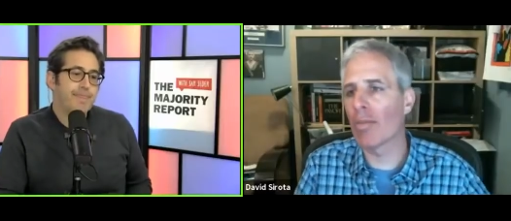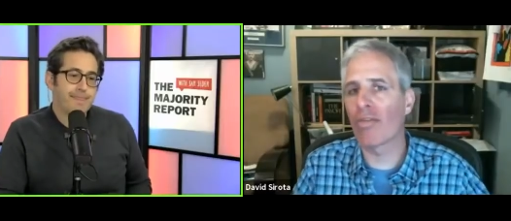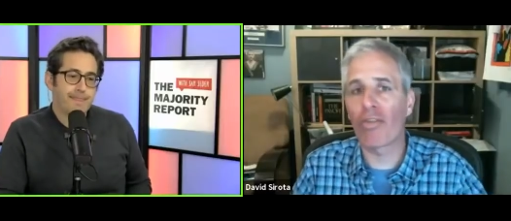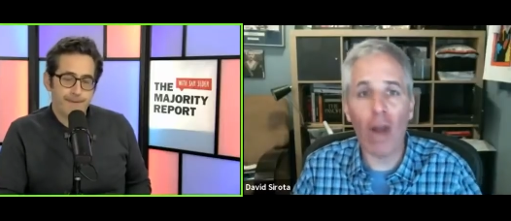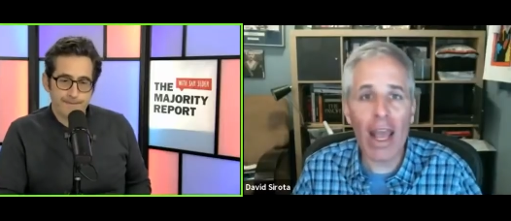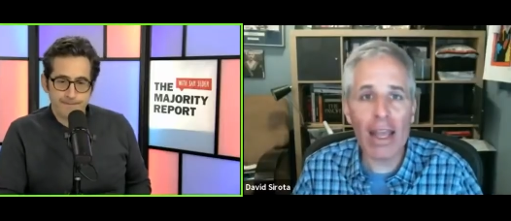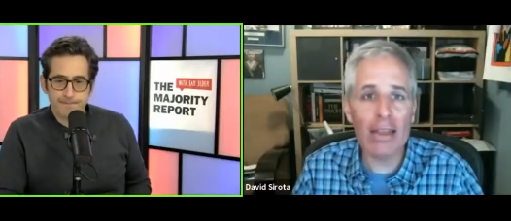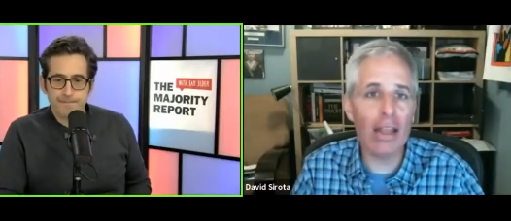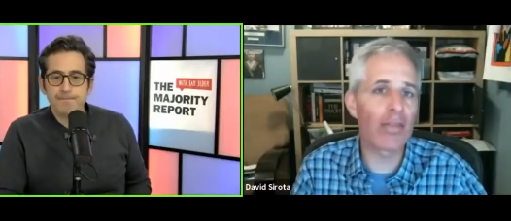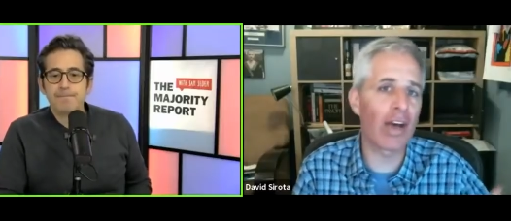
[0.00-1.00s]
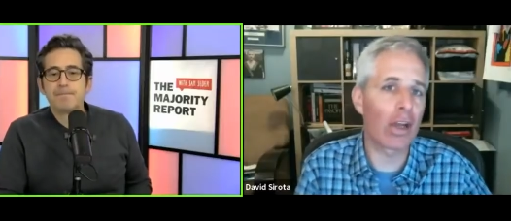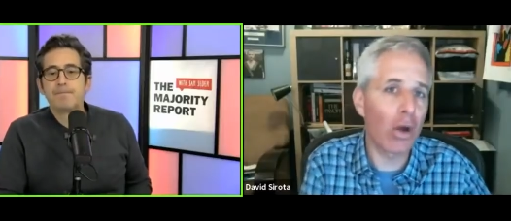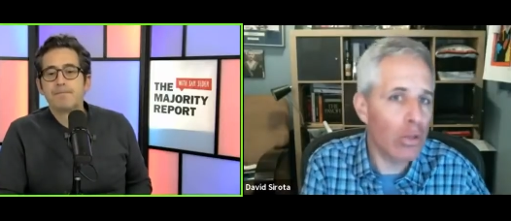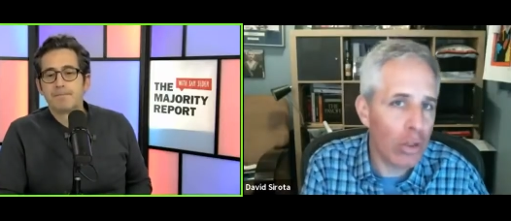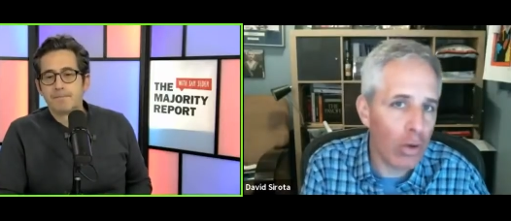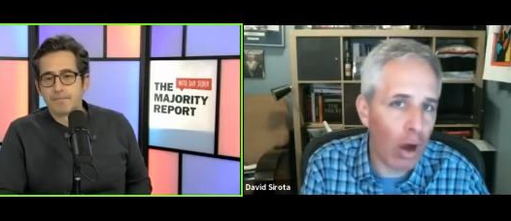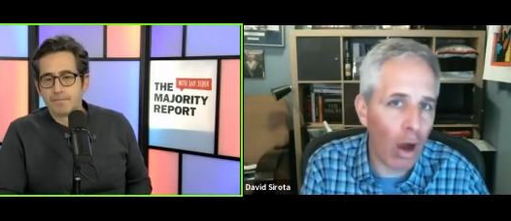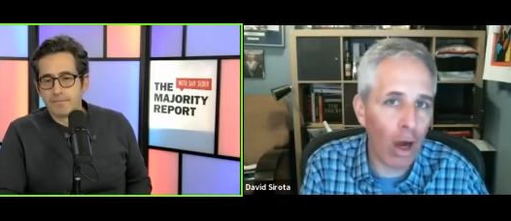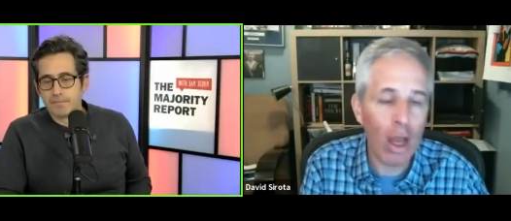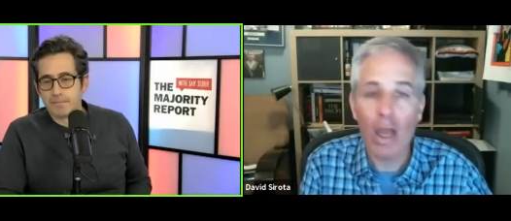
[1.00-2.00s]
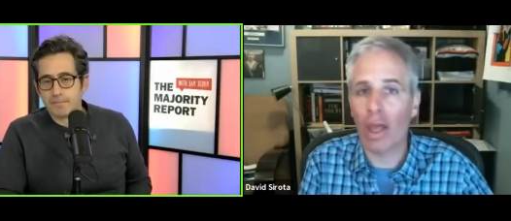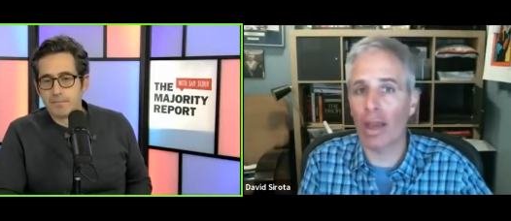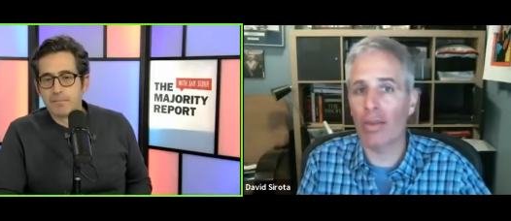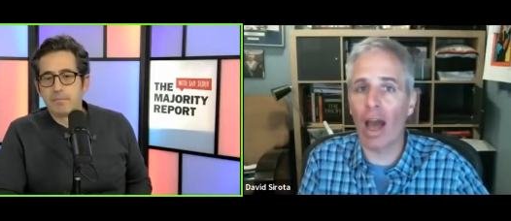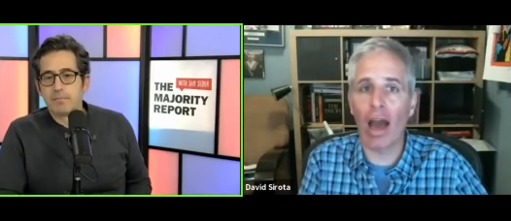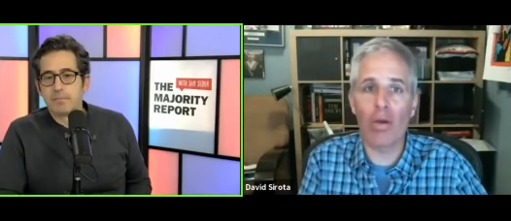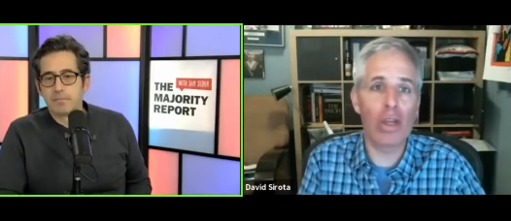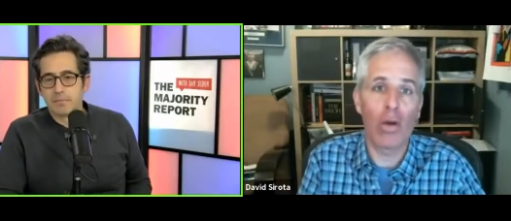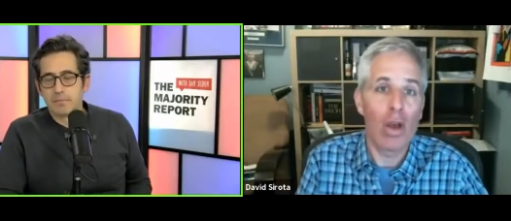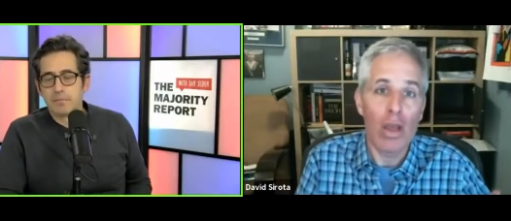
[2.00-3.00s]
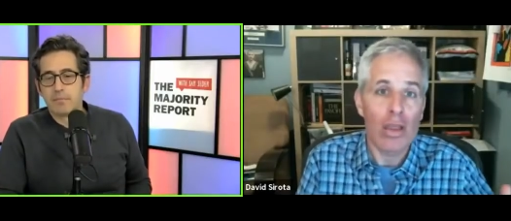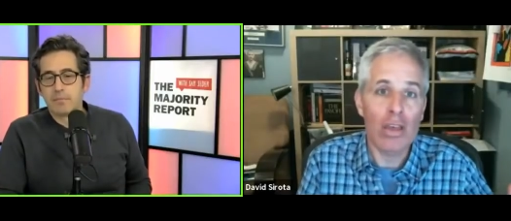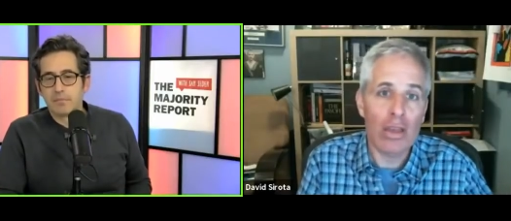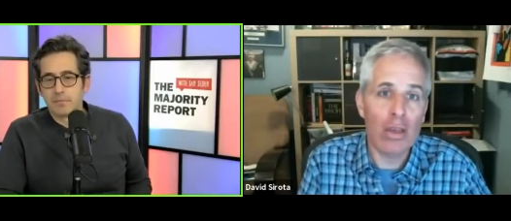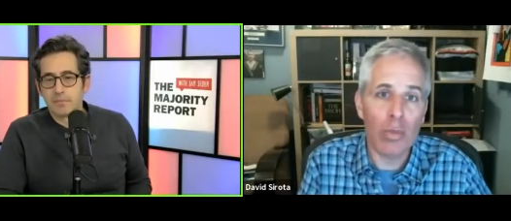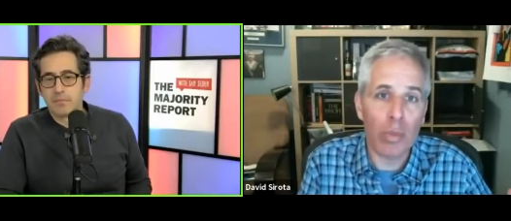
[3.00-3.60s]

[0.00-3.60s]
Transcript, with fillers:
Speaker 1: I'm afraid that if I go too hard, like the